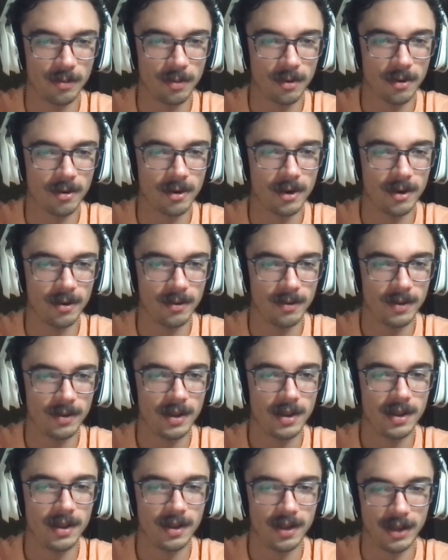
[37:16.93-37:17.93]
On Joe Burrow.
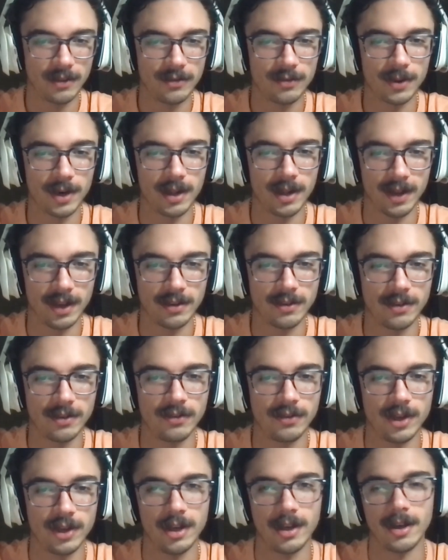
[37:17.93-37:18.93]
That's what I like to
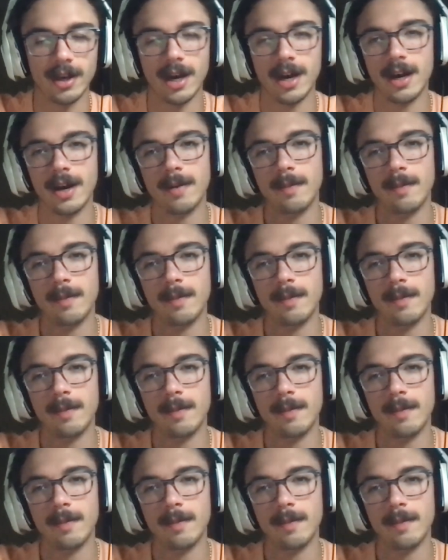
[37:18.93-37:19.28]
see.